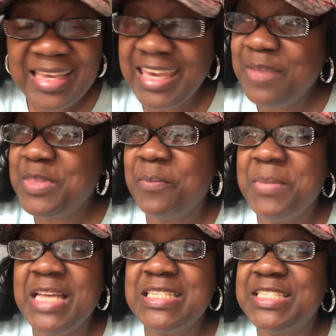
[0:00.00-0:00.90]
Keep the
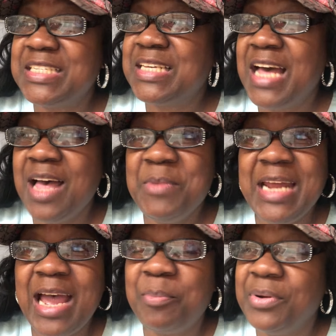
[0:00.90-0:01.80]
messages
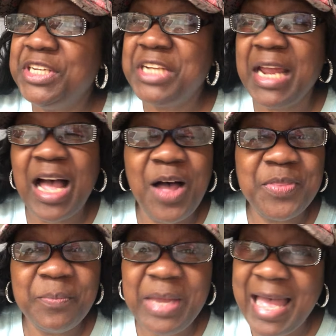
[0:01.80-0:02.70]
coming. I appreciate
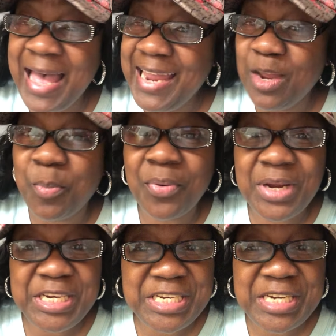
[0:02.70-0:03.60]
all the, I
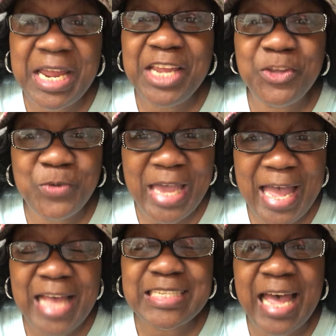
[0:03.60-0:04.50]
appreciate you
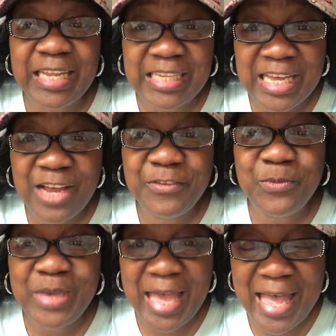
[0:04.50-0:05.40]
guys. I love
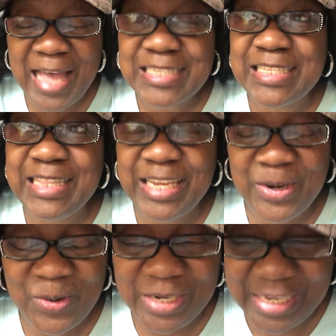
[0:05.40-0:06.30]
you guys
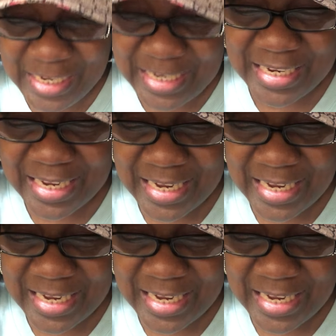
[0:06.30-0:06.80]
dearly.